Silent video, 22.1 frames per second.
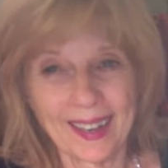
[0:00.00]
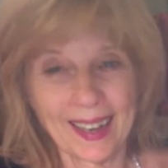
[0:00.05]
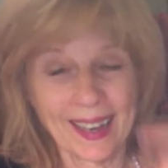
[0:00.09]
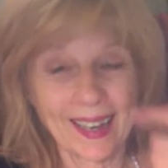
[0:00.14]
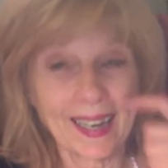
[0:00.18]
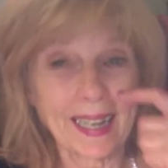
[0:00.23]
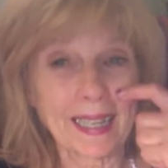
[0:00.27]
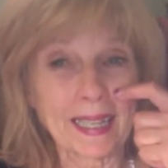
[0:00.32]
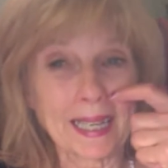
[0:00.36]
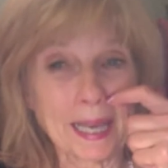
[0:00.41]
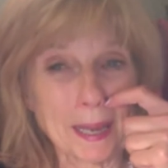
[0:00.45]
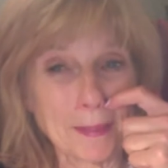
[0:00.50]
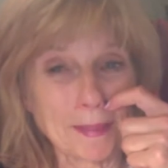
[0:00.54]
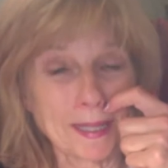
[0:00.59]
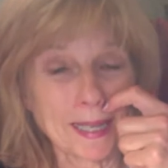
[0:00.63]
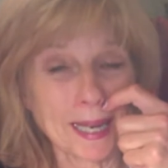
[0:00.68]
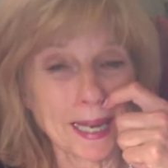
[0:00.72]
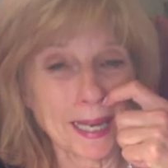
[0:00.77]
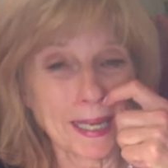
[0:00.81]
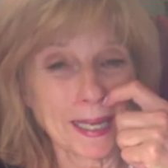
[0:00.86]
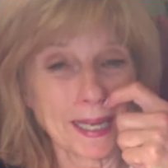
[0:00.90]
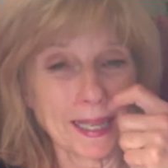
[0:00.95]
And I kept
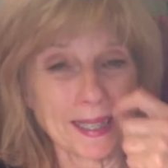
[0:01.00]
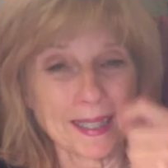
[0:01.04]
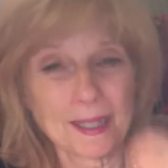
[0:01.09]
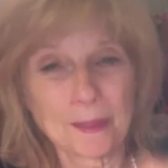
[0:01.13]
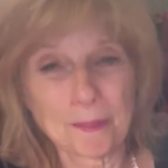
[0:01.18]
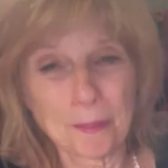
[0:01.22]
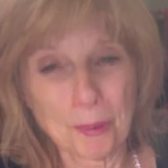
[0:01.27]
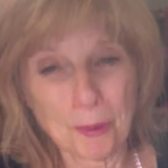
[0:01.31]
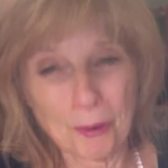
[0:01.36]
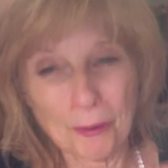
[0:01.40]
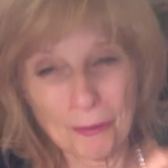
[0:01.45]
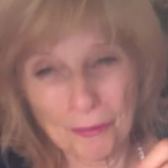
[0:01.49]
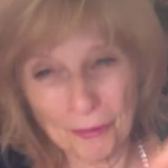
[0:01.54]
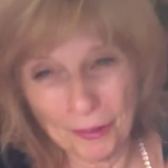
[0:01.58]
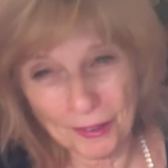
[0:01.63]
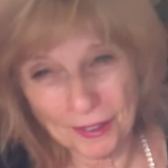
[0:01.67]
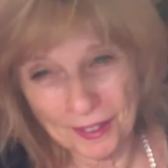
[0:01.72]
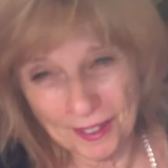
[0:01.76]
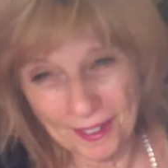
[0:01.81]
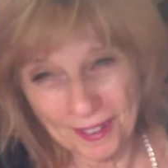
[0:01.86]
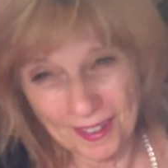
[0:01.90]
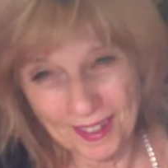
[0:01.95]
taking
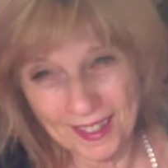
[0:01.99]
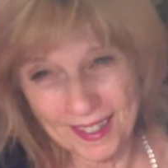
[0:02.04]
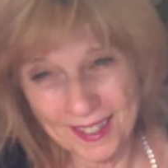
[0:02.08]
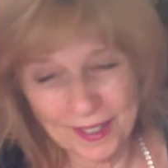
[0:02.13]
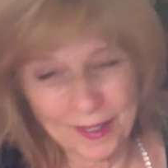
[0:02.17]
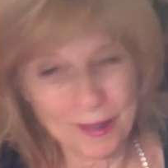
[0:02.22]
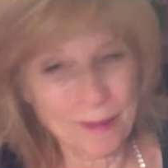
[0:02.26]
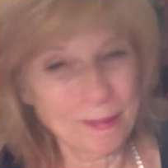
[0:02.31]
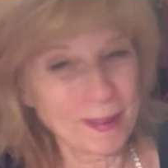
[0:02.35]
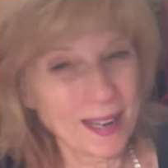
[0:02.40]
spoonfuls of the syrup.